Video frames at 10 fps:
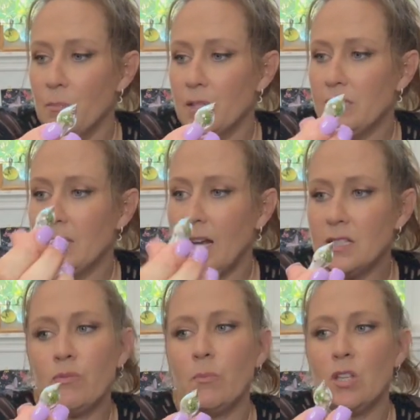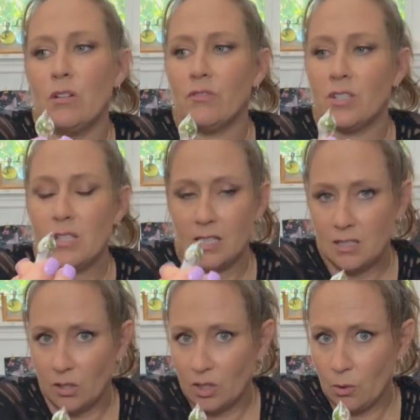signs from the universe that it's
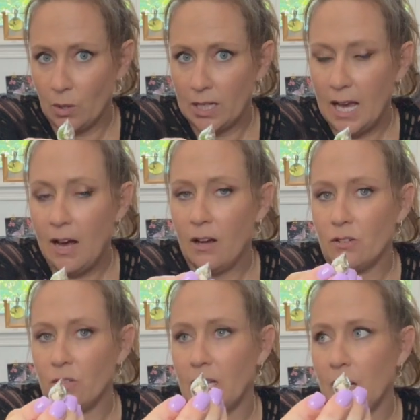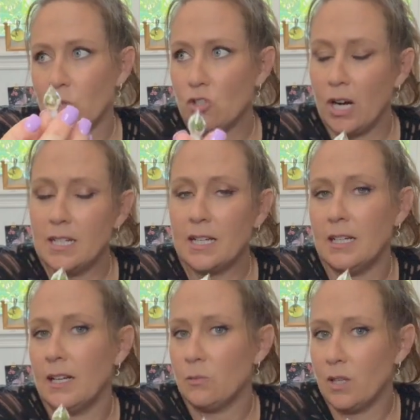all going to work out, or like I was trying to
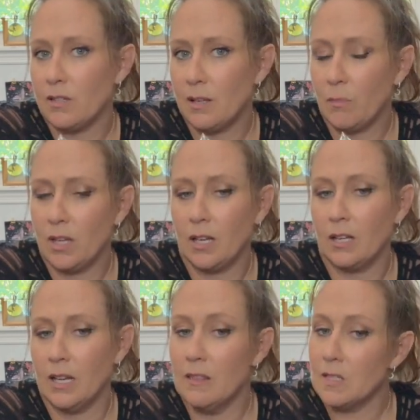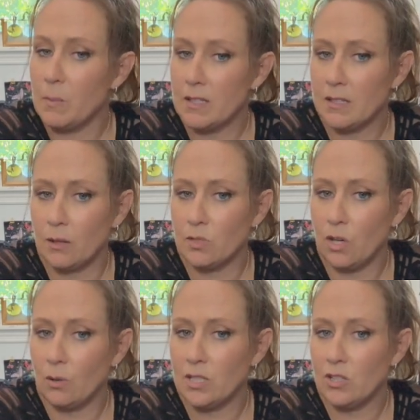connect with something in the space that I was
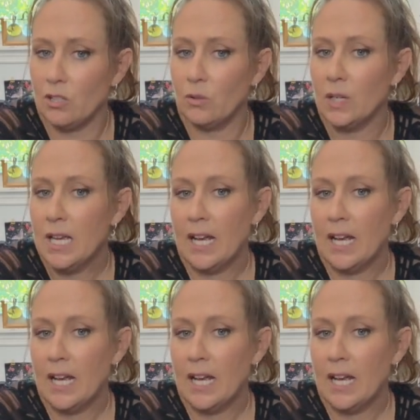going to.